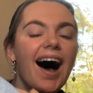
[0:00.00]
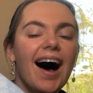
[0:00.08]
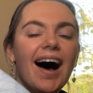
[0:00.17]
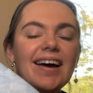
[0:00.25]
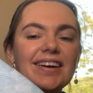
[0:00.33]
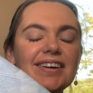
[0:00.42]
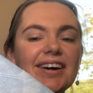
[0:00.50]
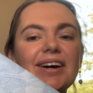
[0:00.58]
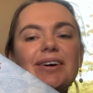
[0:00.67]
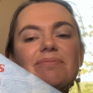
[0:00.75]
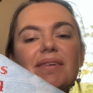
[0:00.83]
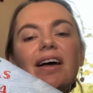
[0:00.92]
I don't
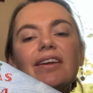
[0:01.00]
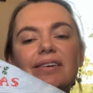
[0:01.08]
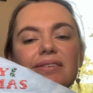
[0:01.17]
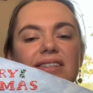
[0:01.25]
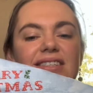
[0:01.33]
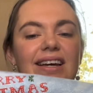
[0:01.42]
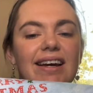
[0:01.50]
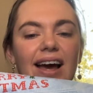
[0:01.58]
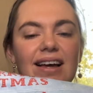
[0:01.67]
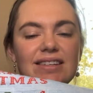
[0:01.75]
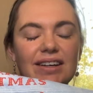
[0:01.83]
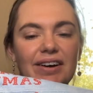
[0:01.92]
know. Look, we'll see
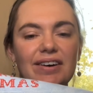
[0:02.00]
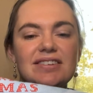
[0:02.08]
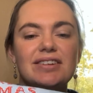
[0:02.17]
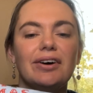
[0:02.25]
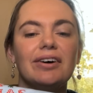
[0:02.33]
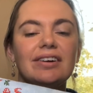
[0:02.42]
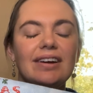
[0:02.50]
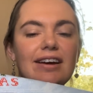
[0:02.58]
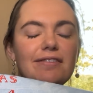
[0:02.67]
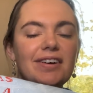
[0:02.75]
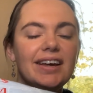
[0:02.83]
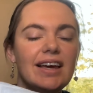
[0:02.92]
as it goes on.
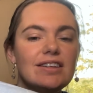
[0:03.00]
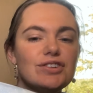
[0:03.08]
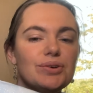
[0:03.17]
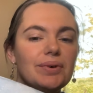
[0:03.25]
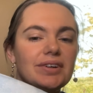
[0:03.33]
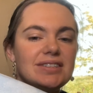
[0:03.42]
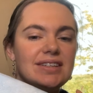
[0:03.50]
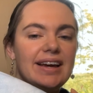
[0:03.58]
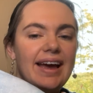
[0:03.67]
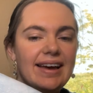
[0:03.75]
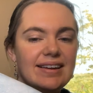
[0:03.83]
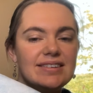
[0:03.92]
If it gets towards the
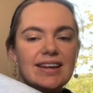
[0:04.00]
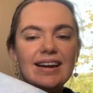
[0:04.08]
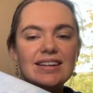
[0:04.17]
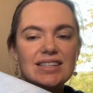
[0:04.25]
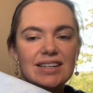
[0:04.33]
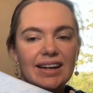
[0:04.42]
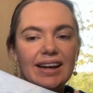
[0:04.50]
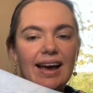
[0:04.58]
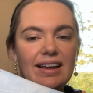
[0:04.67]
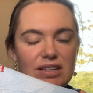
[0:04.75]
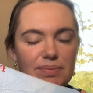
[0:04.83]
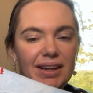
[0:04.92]
end and it's sticking
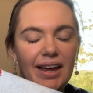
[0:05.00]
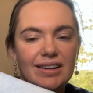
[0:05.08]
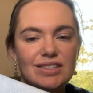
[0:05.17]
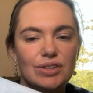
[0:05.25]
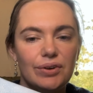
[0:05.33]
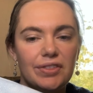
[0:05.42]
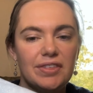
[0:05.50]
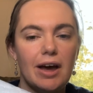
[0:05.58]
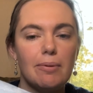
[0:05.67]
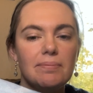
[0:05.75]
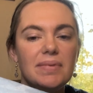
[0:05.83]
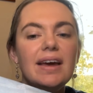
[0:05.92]
out to me like a sore
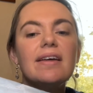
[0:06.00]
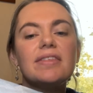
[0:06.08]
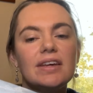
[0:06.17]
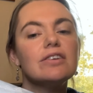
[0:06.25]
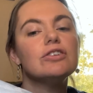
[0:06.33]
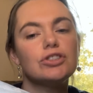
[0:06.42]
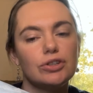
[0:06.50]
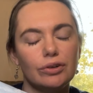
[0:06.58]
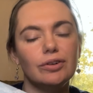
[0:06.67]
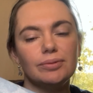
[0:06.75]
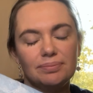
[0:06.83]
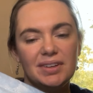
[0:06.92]
thumb, then
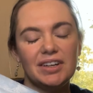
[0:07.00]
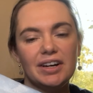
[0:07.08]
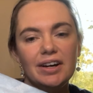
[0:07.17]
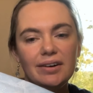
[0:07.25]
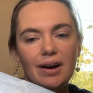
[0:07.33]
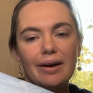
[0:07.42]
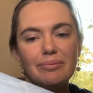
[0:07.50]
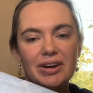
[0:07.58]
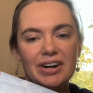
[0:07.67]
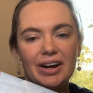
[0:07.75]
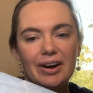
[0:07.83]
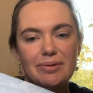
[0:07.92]
sure, I'm going
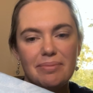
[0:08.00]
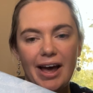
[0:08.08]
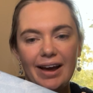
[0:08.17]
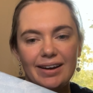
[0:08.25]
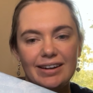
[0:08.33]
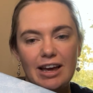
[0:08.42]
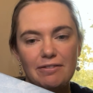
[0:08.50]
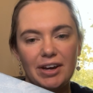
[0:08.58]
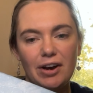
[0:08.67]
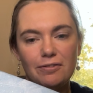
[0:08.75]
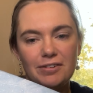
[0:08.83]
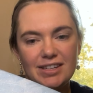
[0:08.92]
to go back and have a go
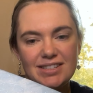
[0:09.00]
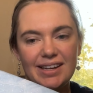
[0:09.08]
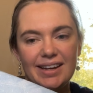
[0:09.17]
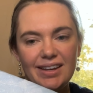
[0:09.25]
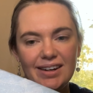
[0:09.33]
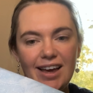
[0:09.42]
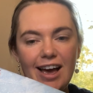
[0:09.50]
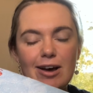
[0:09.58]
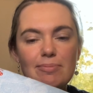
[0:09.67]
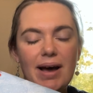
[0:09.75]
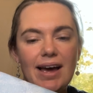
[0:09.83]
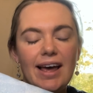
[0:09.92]
at fixing it.
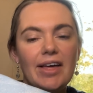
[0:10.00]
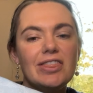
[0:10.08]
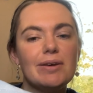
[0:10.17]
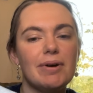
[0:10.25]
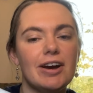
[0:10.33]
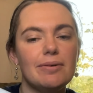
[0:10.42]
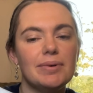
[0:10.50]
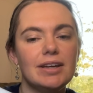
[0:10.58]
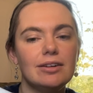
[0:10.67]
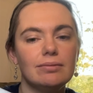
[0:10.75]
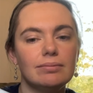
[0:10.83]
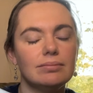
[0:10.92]
But at the
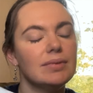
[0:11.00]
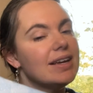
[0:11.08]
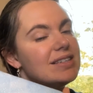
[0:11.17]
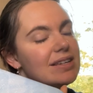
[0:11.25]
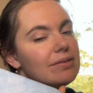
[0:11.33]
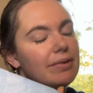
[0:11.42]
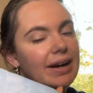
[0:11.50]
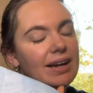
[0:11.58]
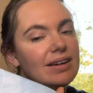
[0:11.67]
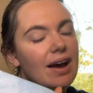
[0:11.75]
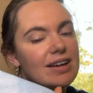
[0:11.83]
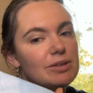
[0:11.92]
moment, it's a
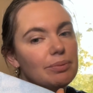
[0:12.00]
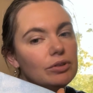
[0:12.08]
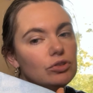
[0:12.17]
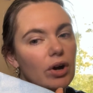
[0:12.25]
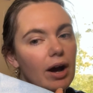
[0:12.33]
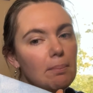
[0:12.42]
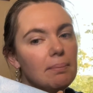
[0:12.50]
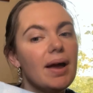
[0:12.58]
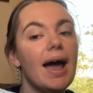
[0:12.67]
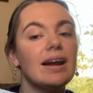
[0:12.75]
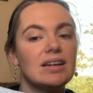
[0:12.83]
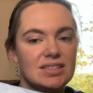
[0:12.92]
recognisable drum
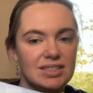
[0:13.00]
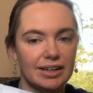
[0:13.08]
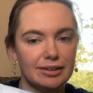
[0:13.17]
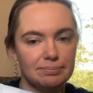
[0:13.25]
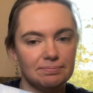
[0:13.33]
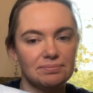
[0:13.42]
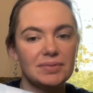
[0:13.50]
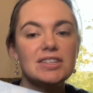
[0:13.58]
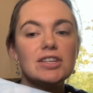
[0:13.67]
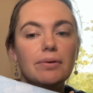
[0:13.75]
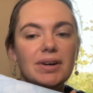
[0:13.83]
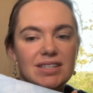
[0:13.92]
and it's done.
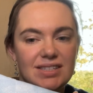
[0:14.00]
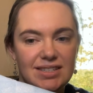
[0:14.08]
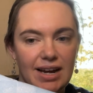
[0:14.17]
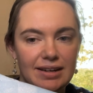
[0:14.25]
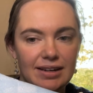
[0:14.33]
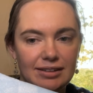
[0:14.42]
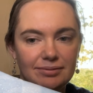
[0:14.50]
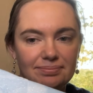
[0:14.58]
So it's staying.